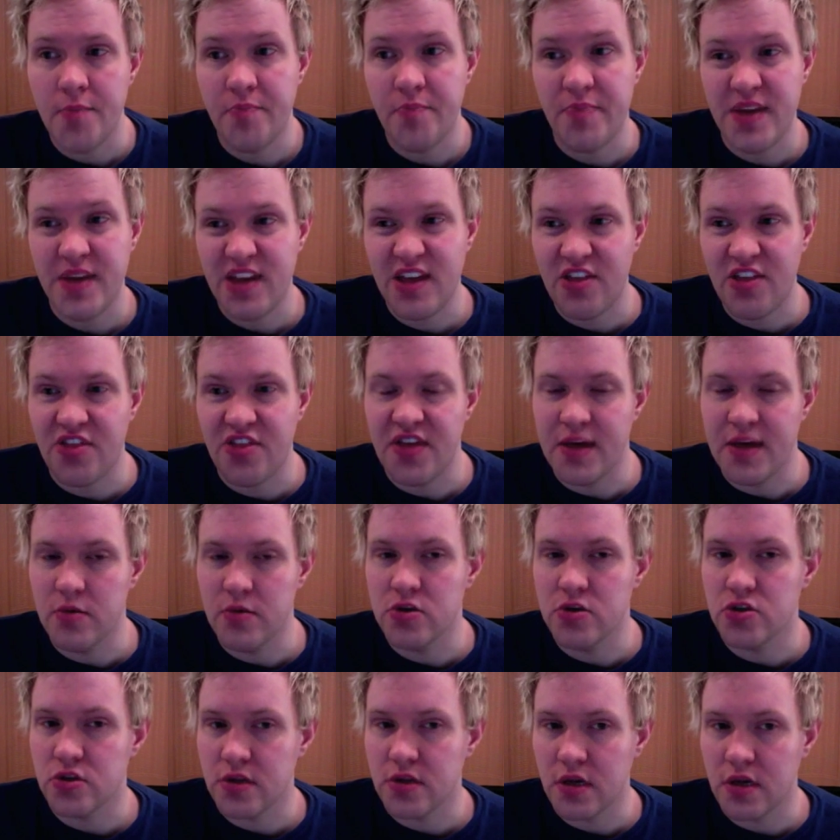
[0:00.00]
Big thing
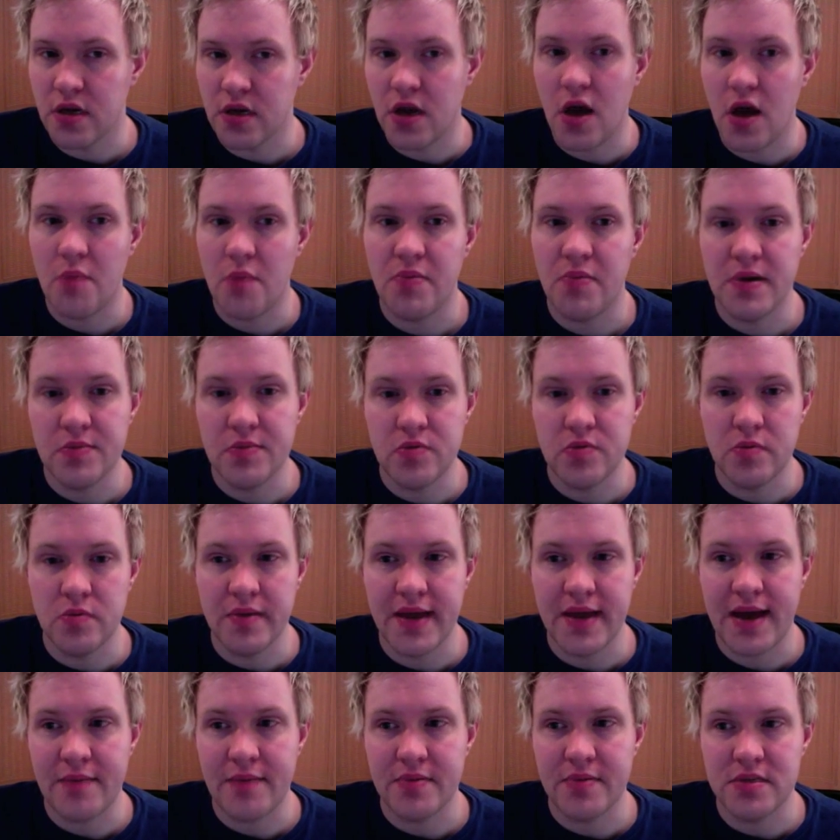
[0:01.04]
which I think a lot of people will be
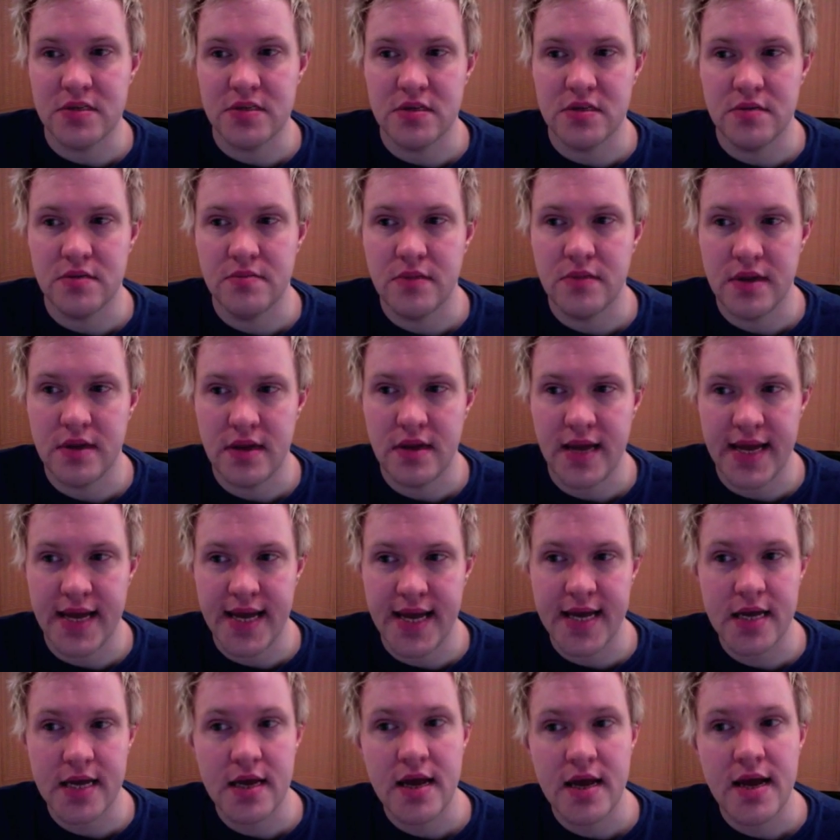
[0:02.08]
happy to
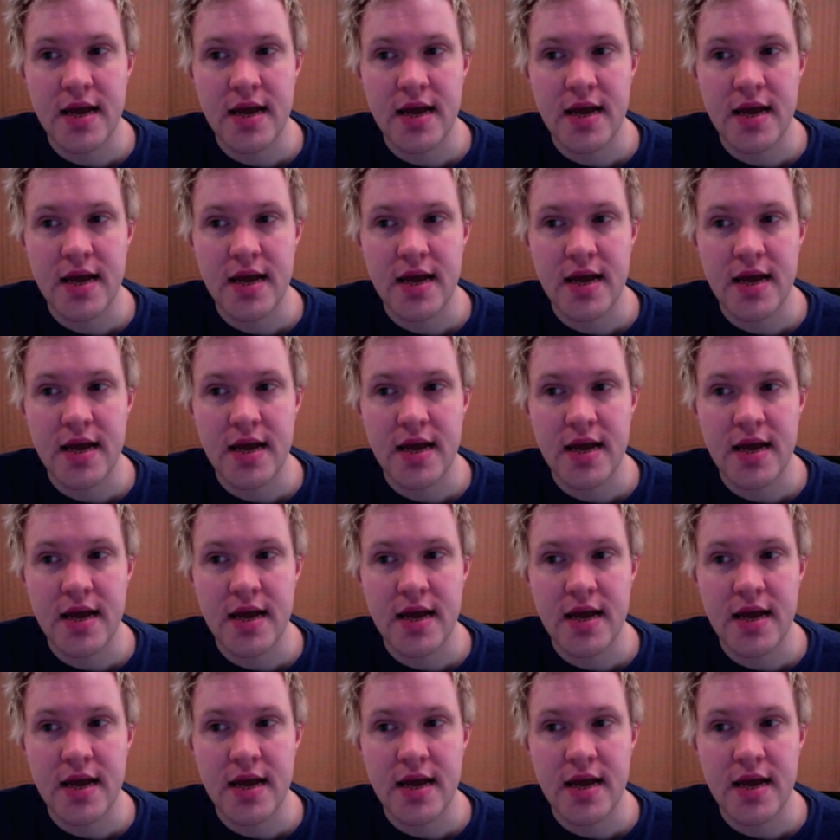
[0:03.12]
hear: